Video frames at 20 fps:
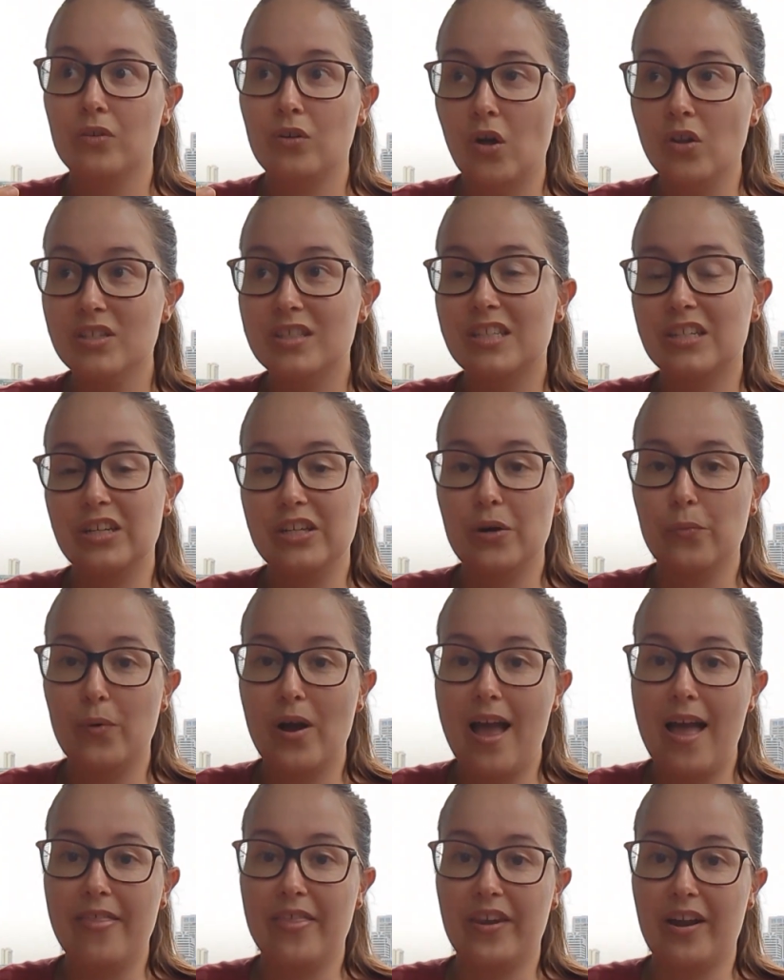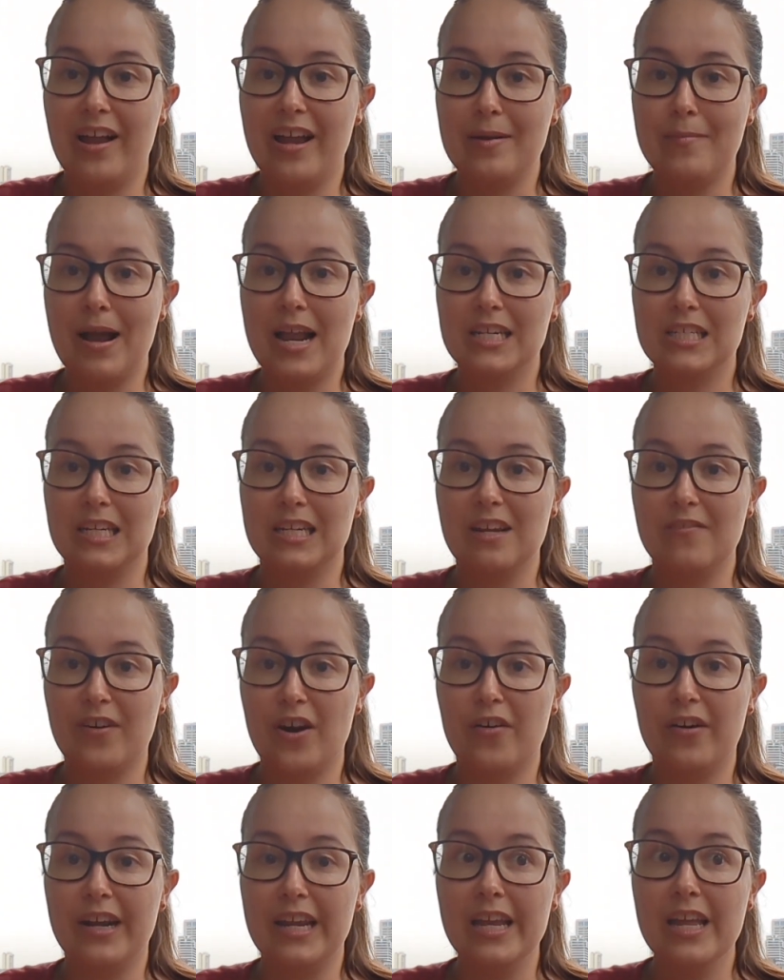constantly aware that I am actually a
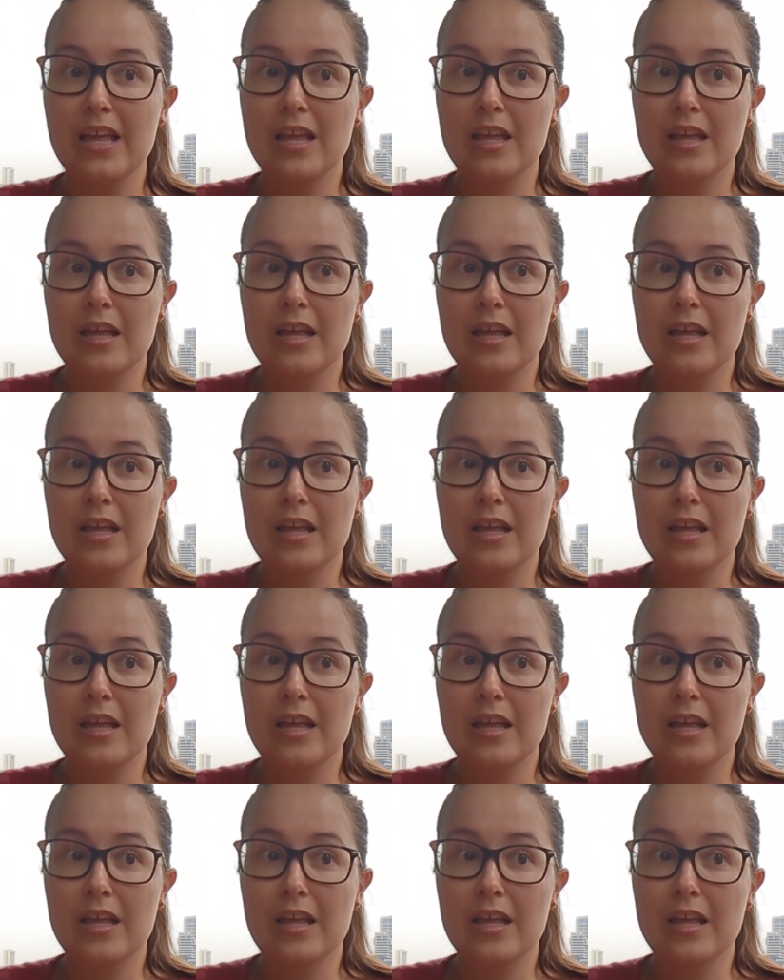very